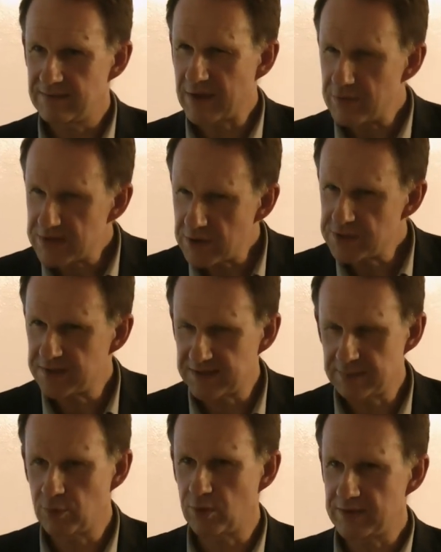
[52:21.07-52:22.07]
They were
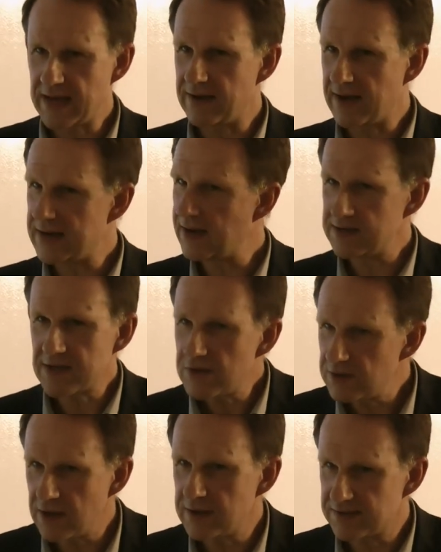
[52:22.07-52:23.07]
noticing more, yeah. And I
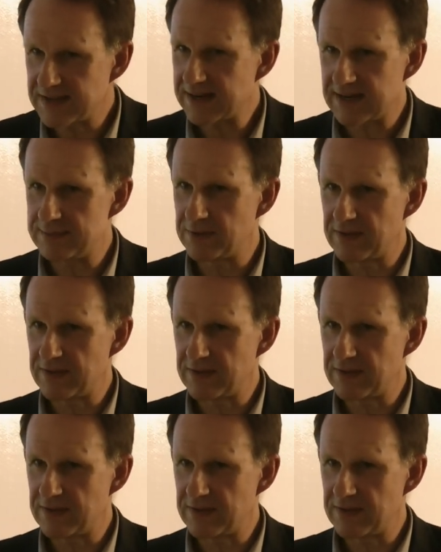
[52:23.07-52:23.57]
don't know exactly,